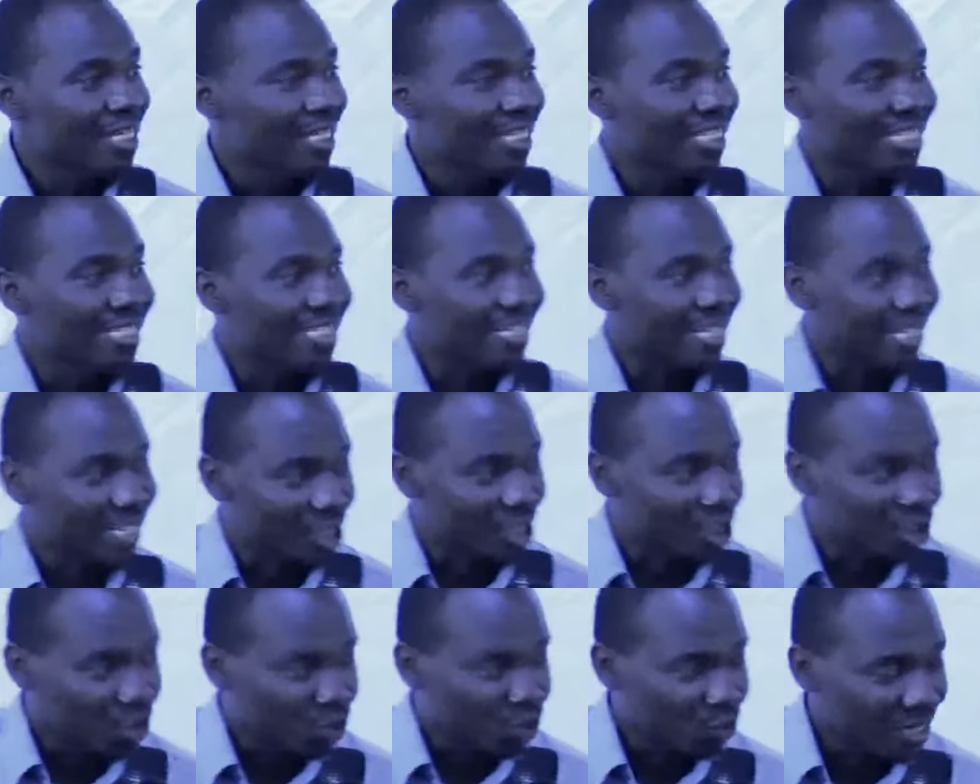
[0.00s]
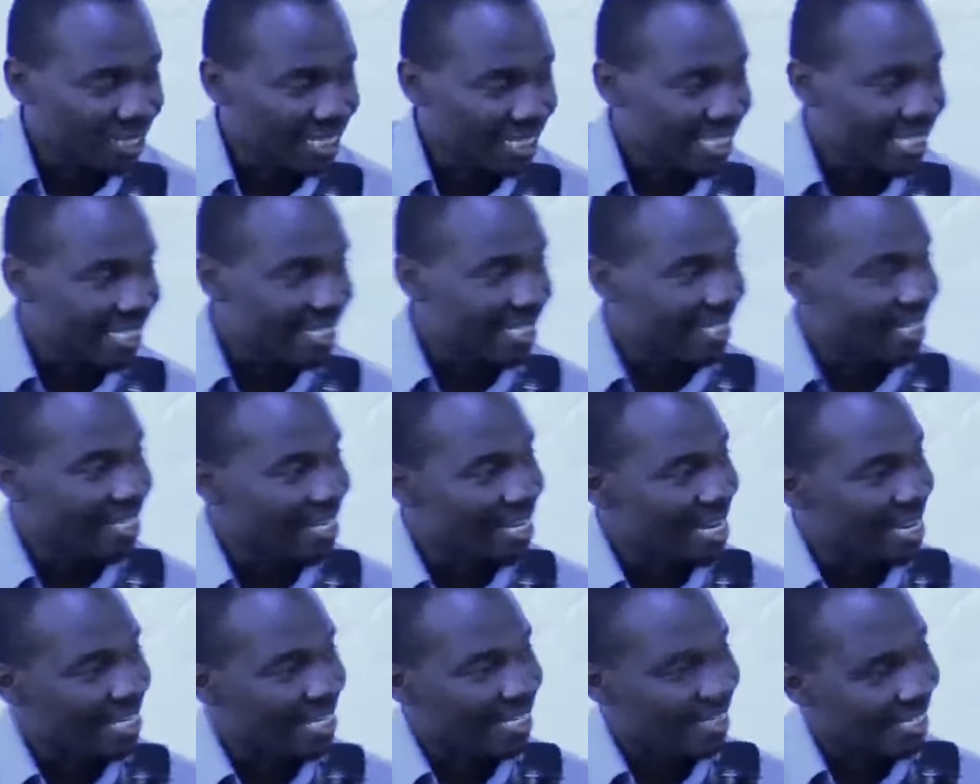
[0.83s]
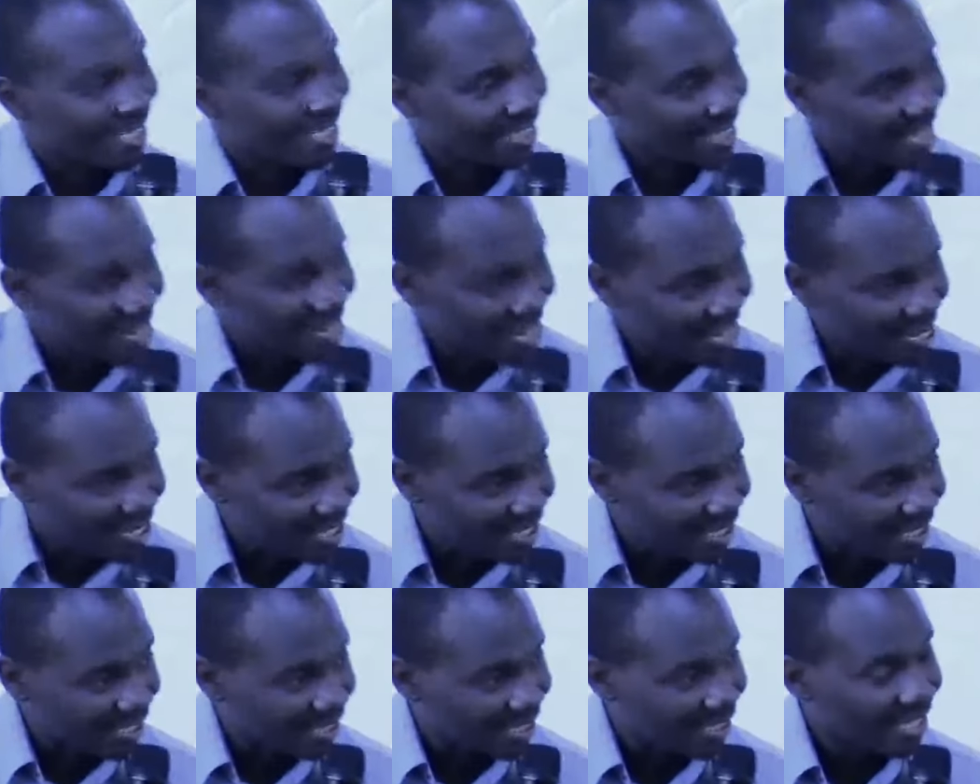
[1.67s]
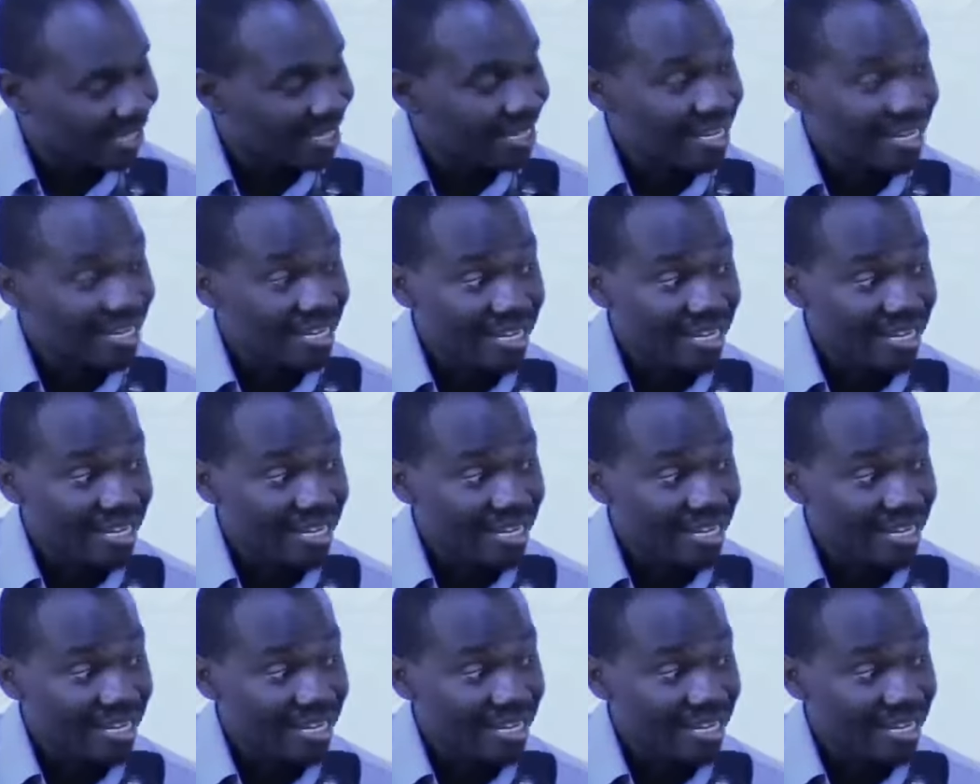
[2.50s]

intellectuality and science,